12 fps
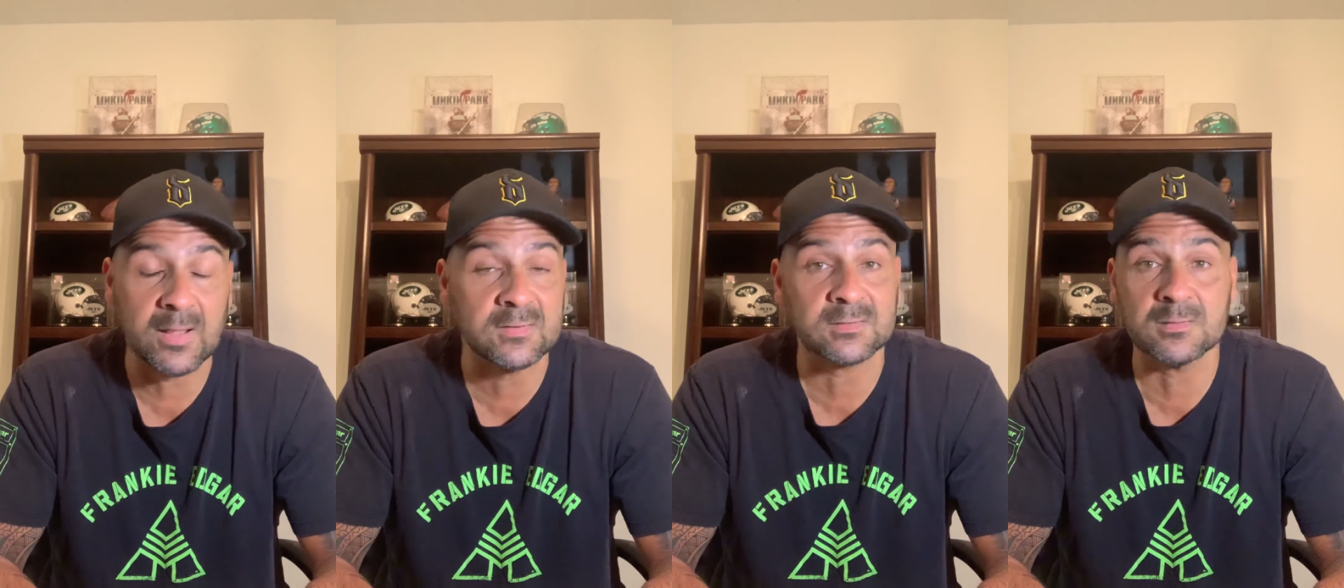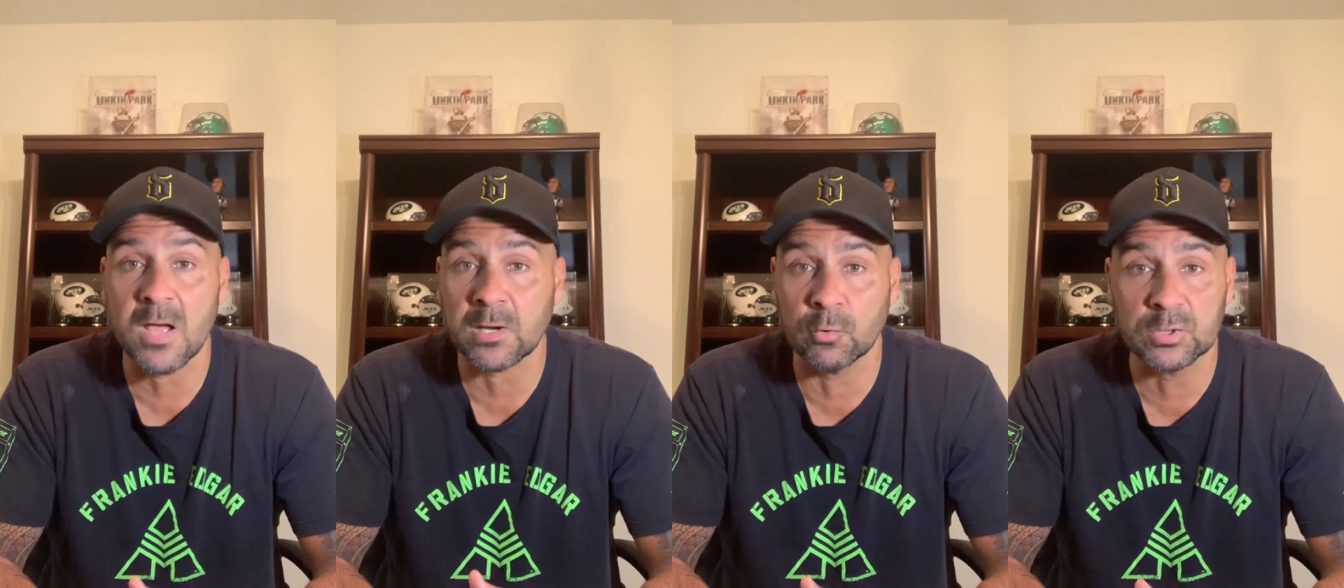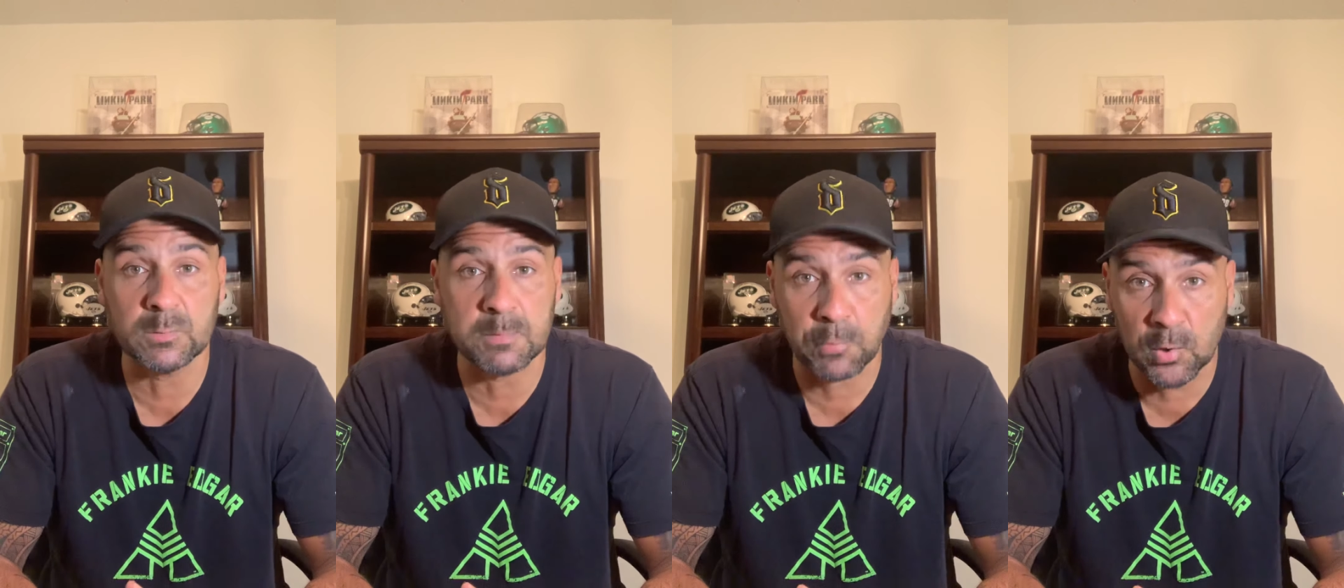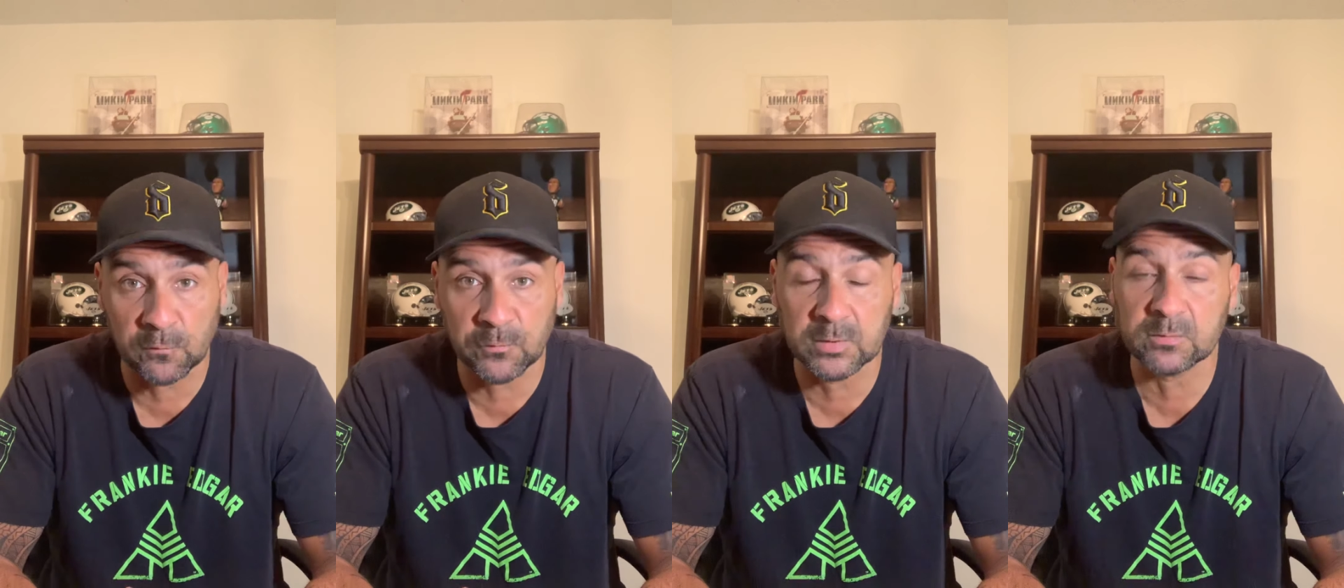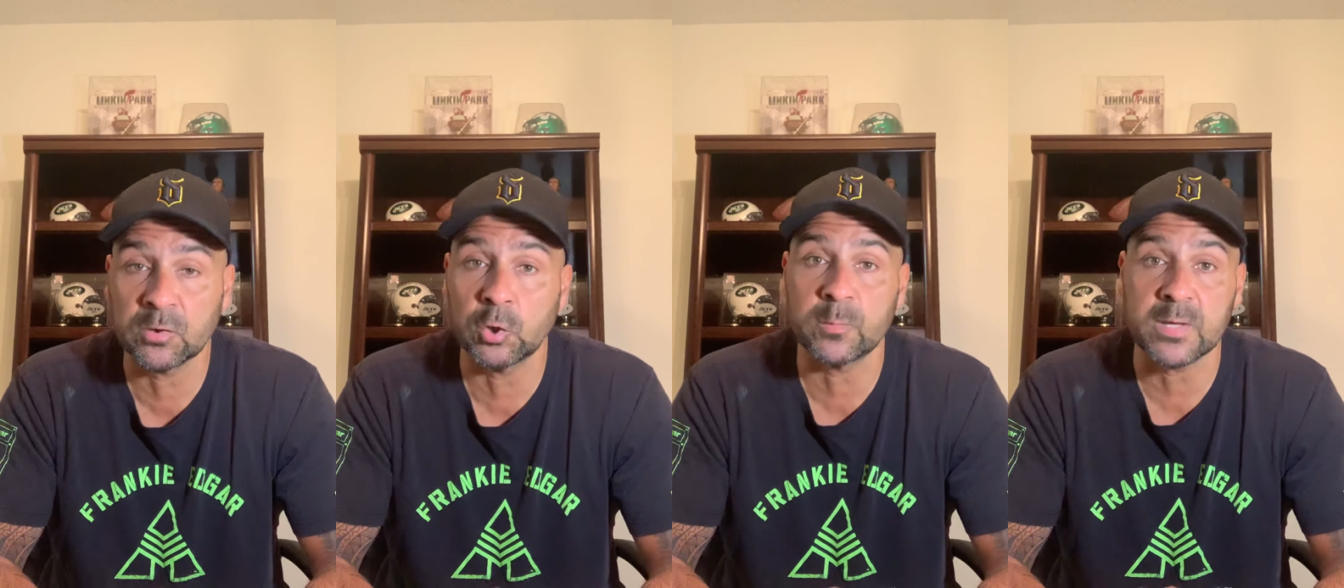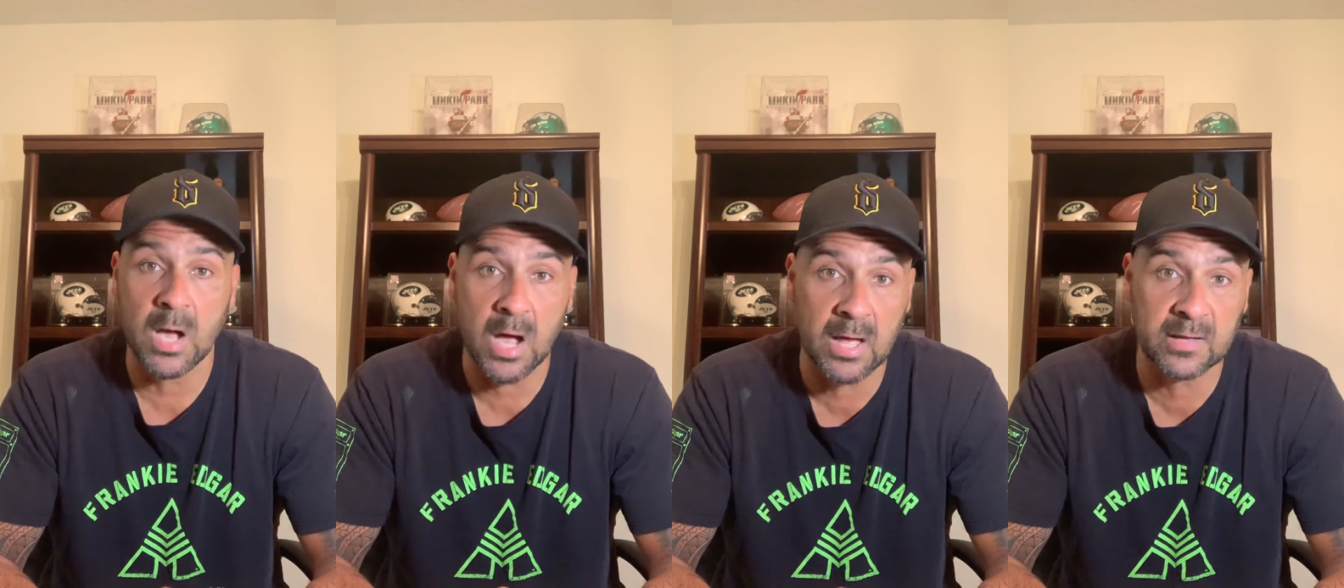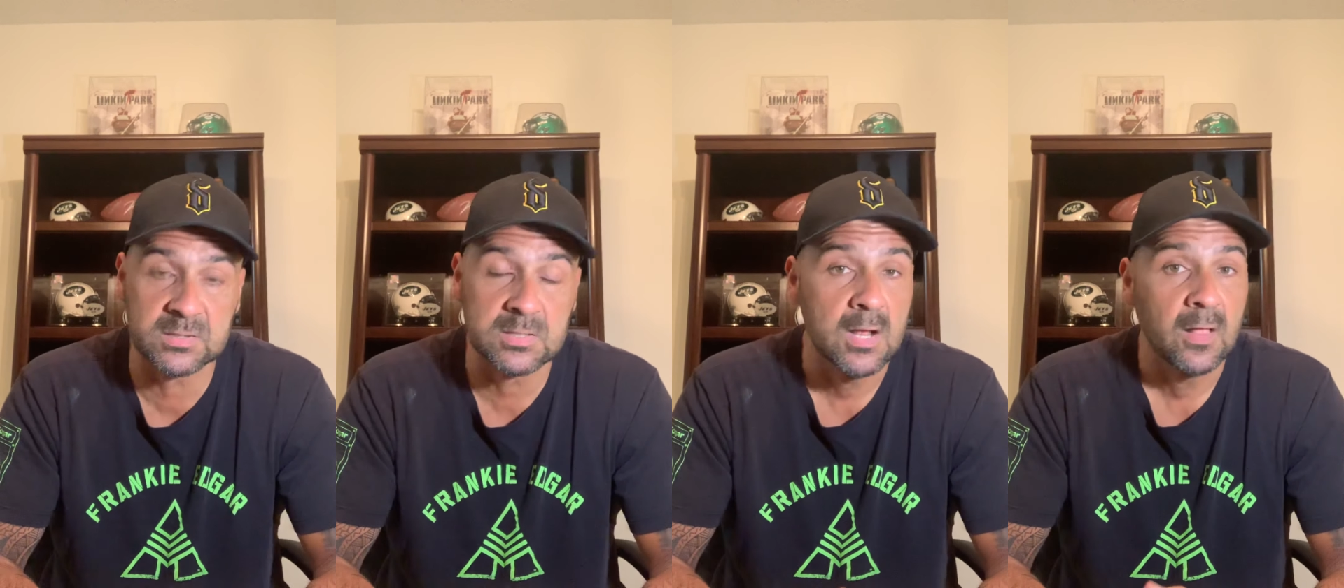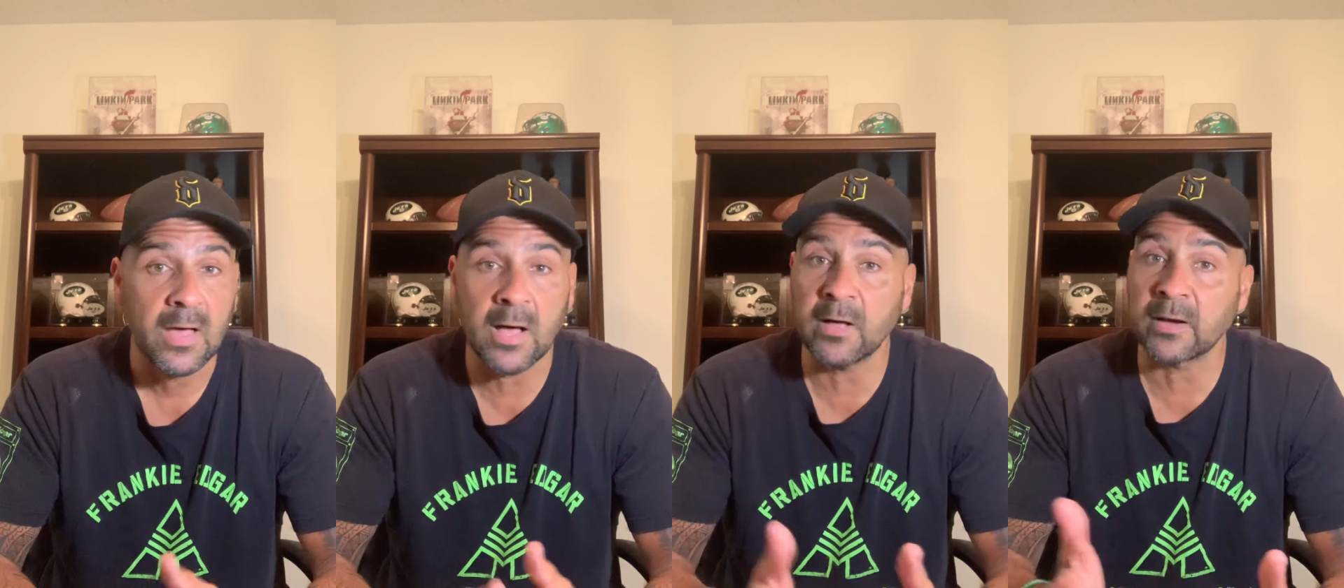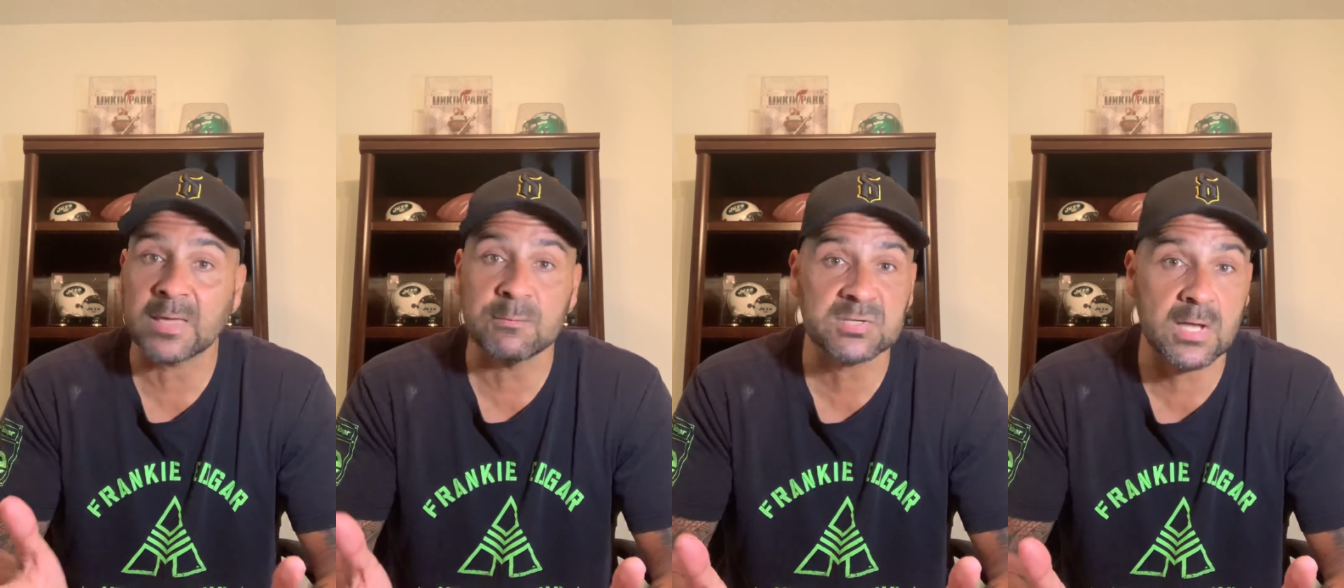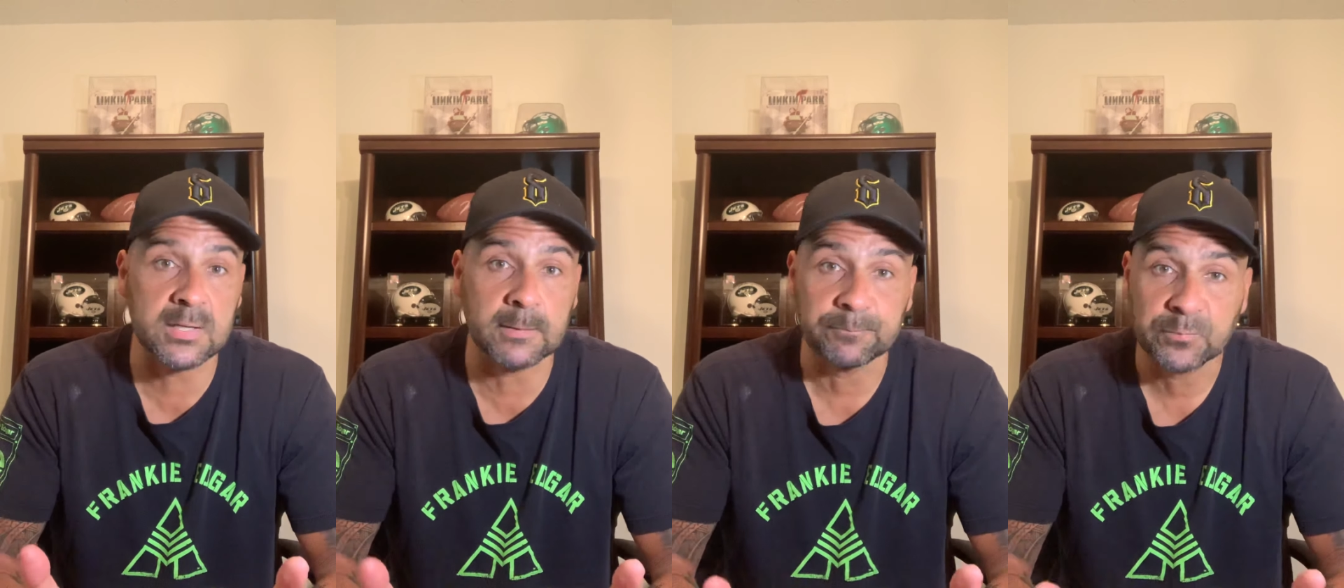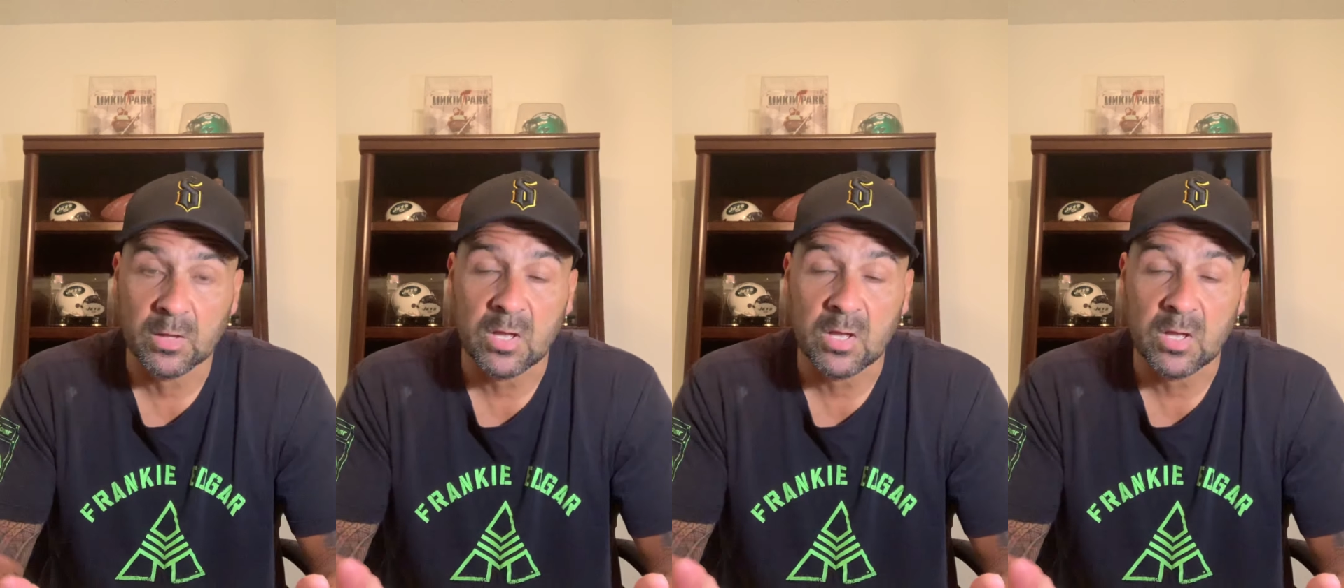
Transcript: It's not going to be perfect. There will be highs. I'll, I'll keep saying it.